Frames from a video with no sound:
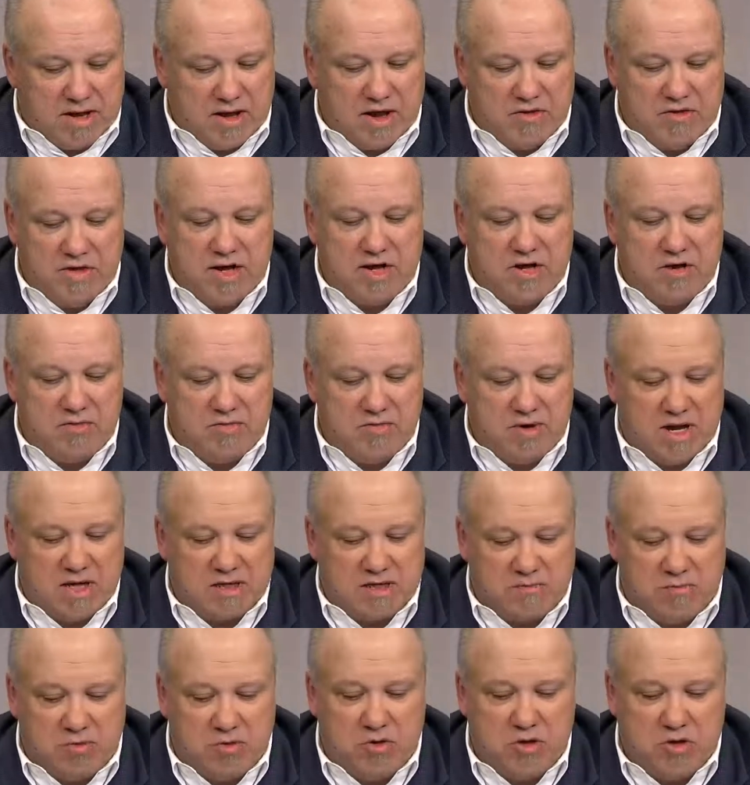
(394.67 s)
think you
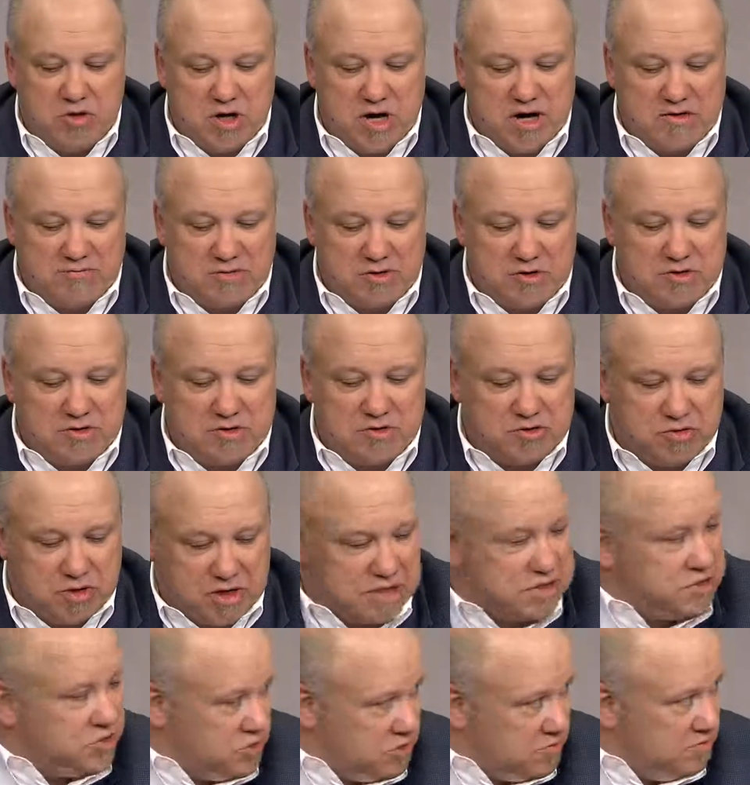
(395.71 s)
as a board you have to
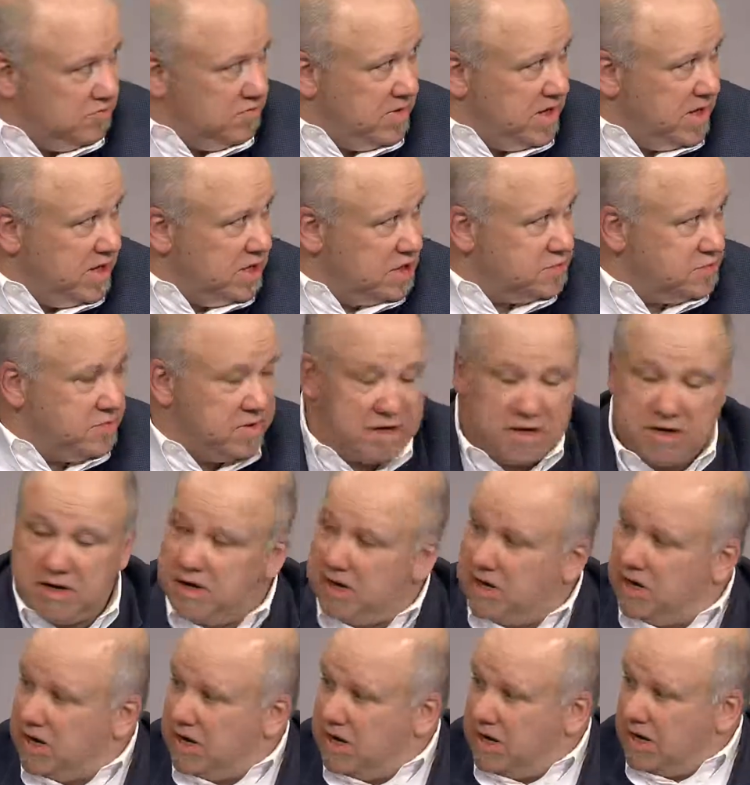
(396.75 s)
trust your management
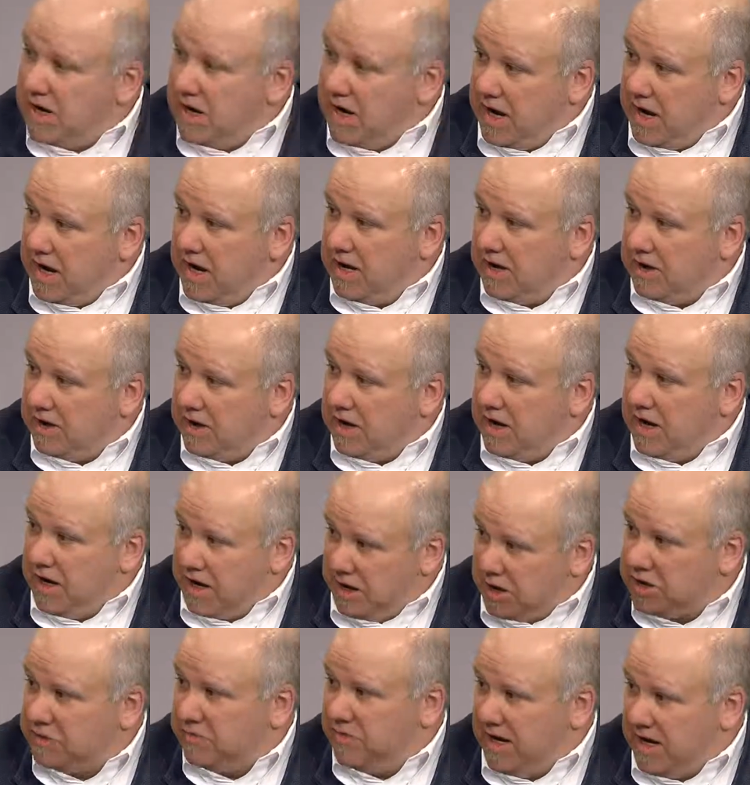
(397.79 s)
and
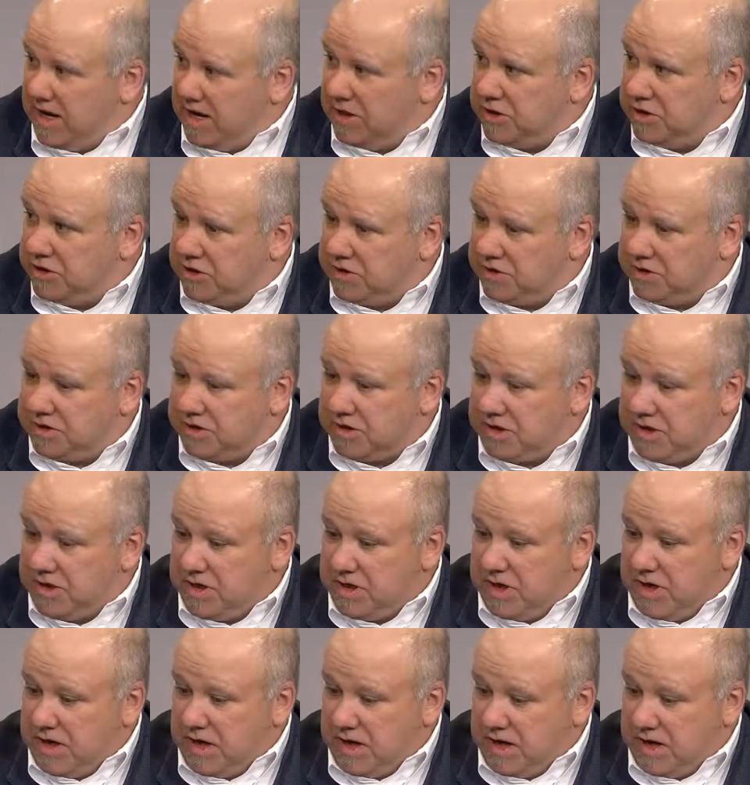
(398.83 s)
his managers
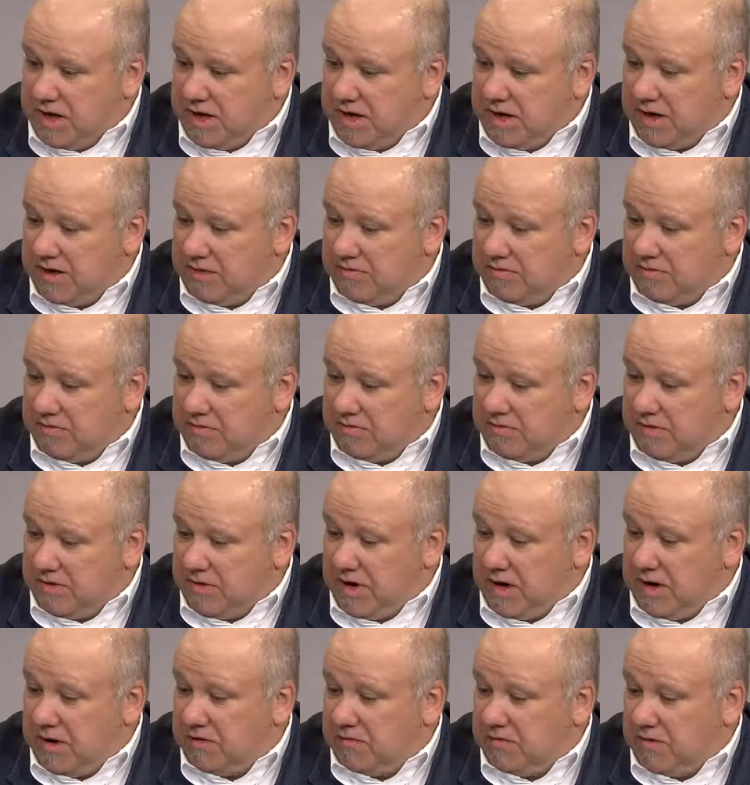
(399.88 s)
on
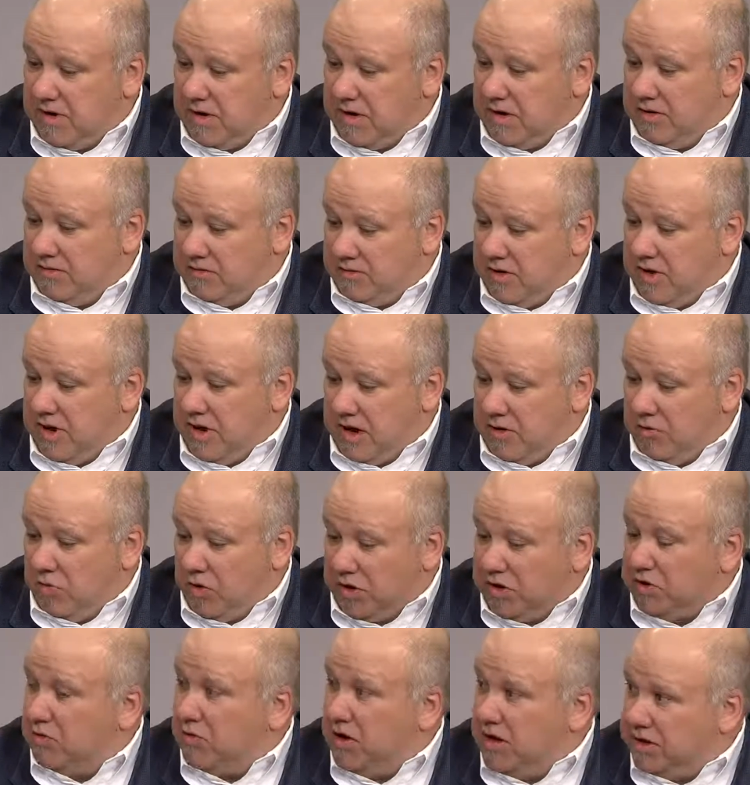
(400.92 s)

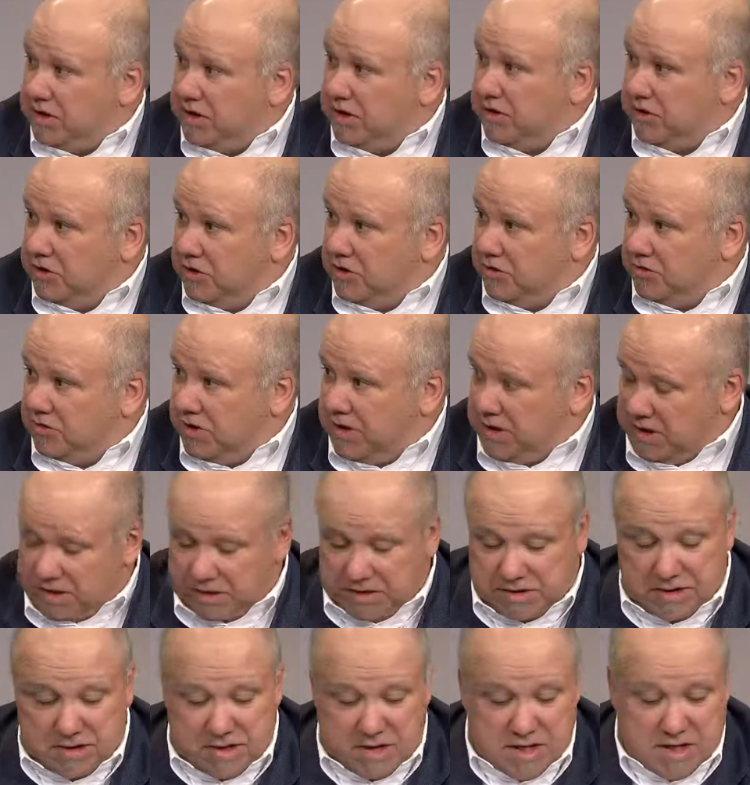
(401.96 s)
what the right thing to do
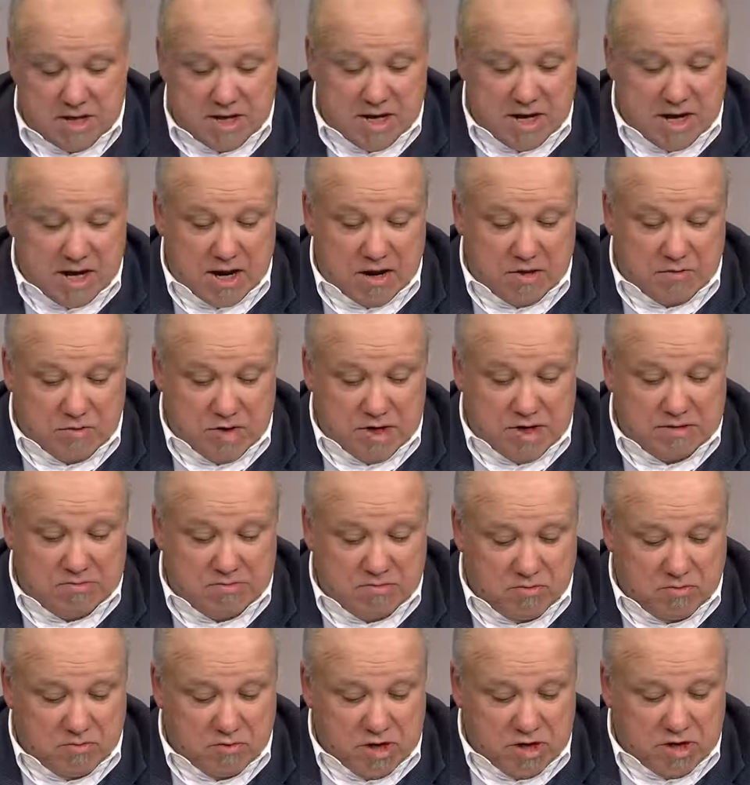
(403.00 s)
is. And
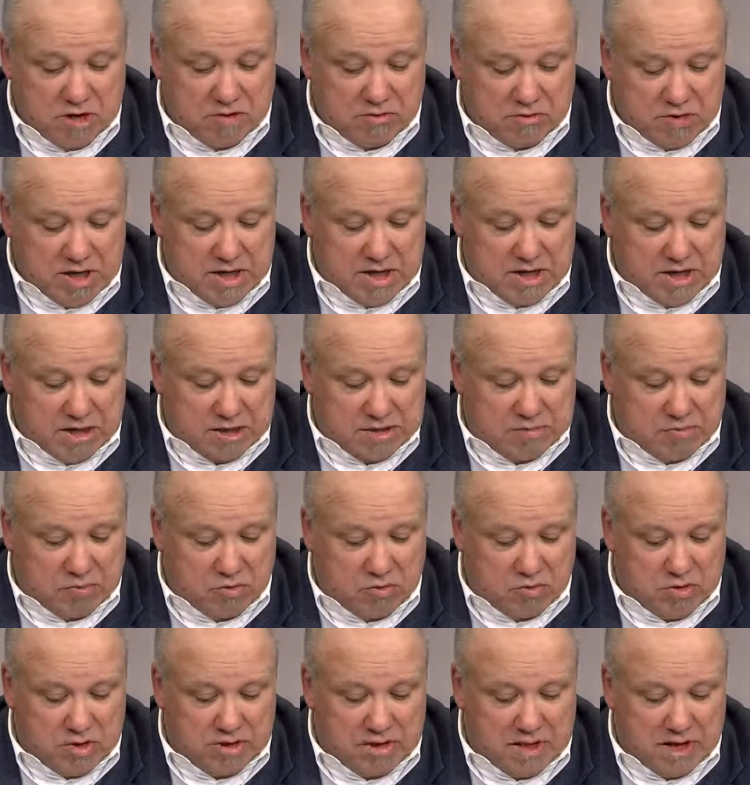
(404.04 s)
we agreed as a
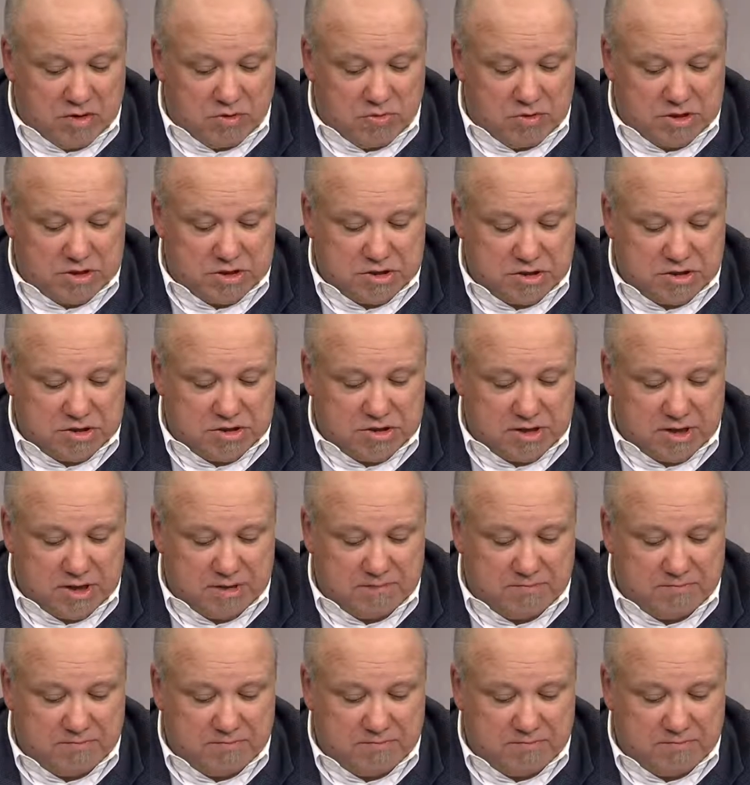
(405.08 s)
board that we should